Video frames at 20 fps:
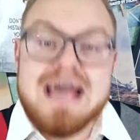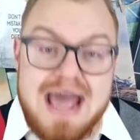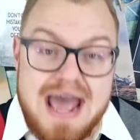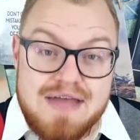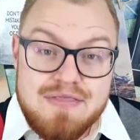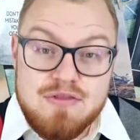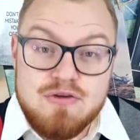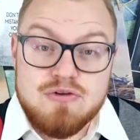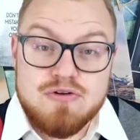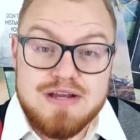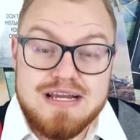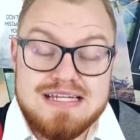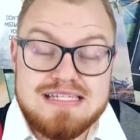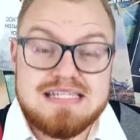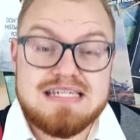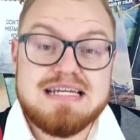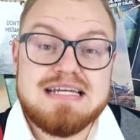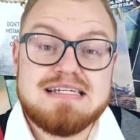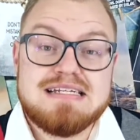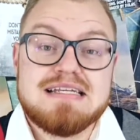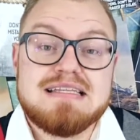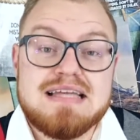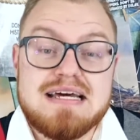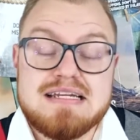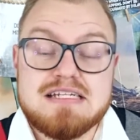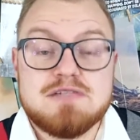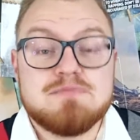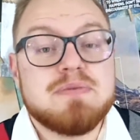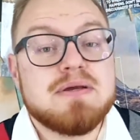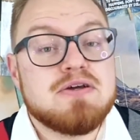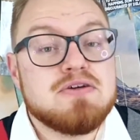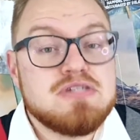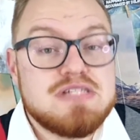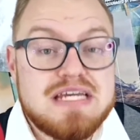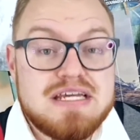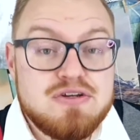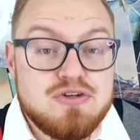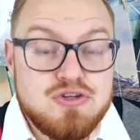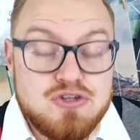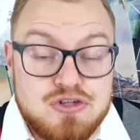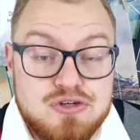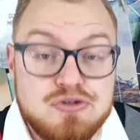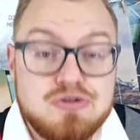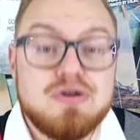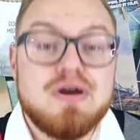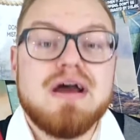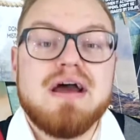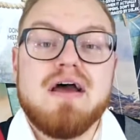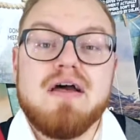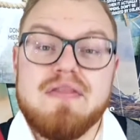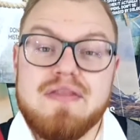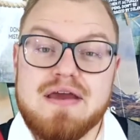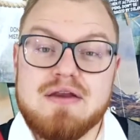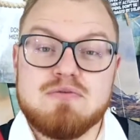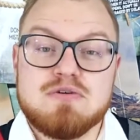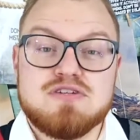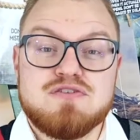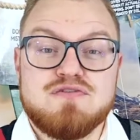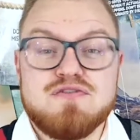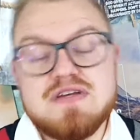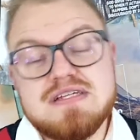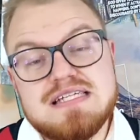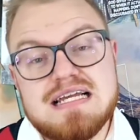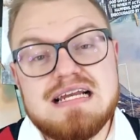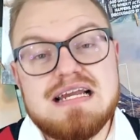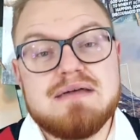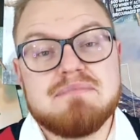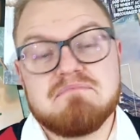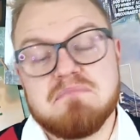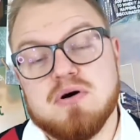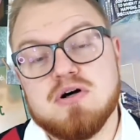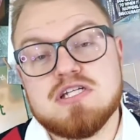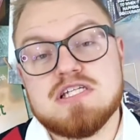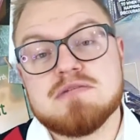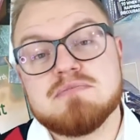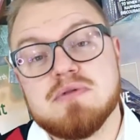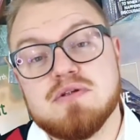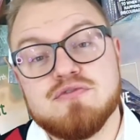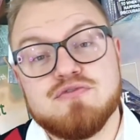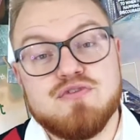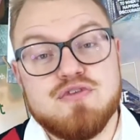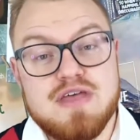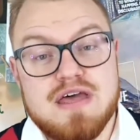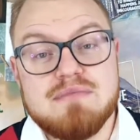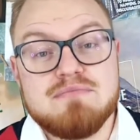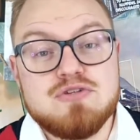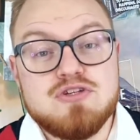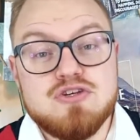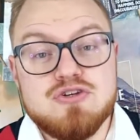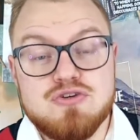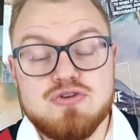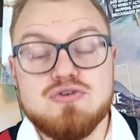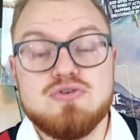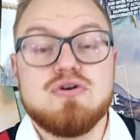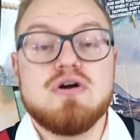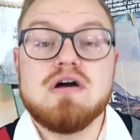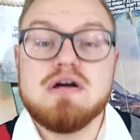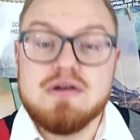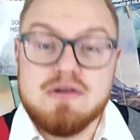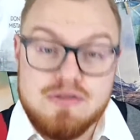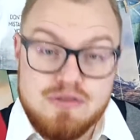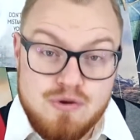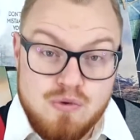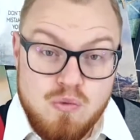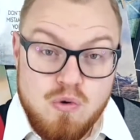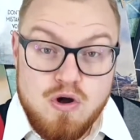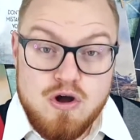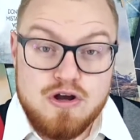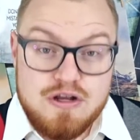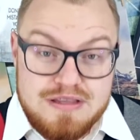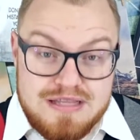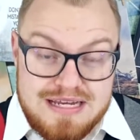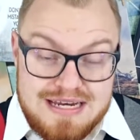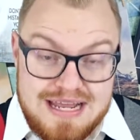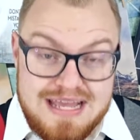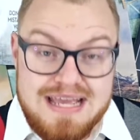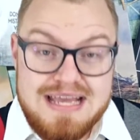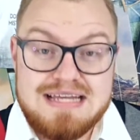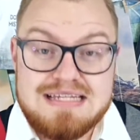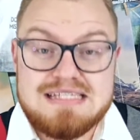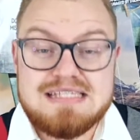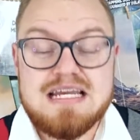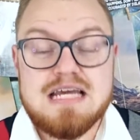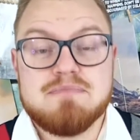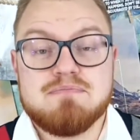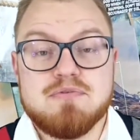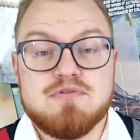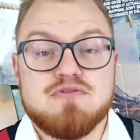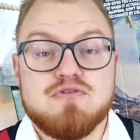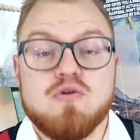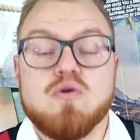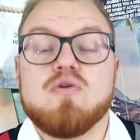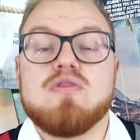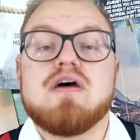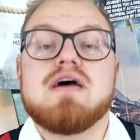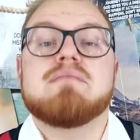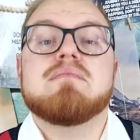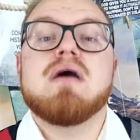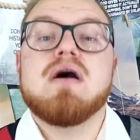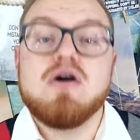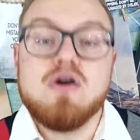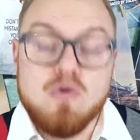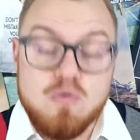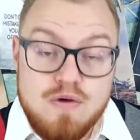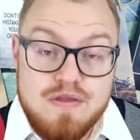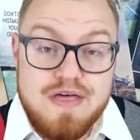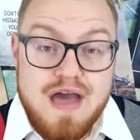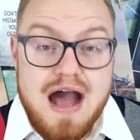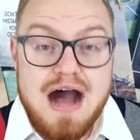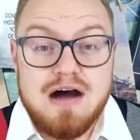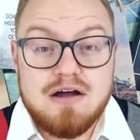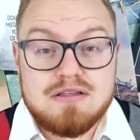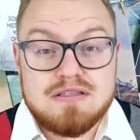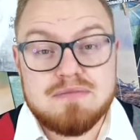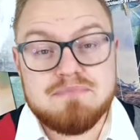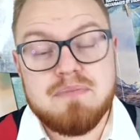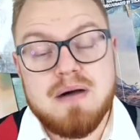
And the reason he did that is because he knew that it was physically impossible for them to do the work that he had set before them without the